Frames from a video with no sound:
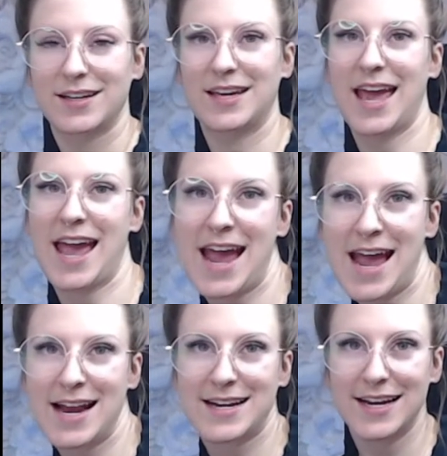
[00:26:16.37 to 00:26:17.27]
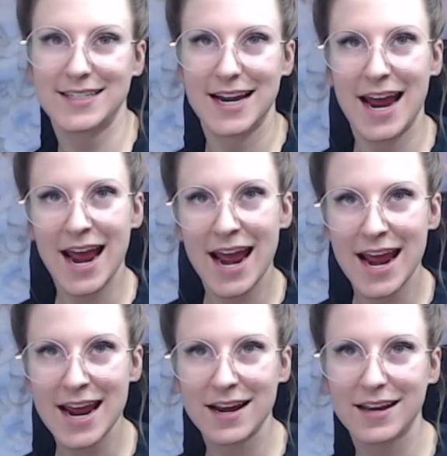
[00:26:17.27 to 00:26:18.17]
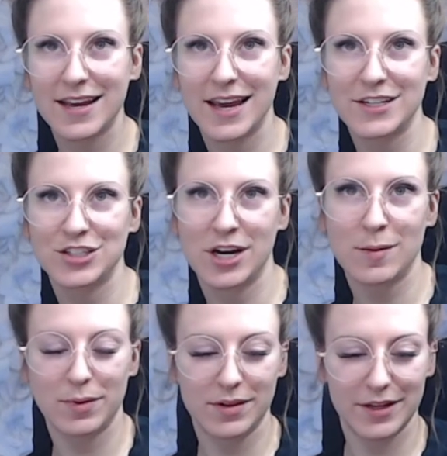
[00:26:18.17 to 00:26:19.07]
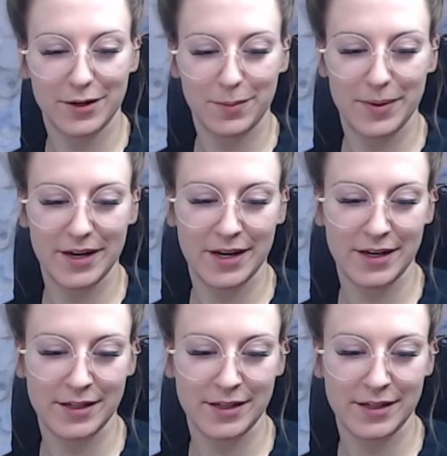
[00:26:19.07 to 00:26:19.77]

Cat Attack catch up a little bit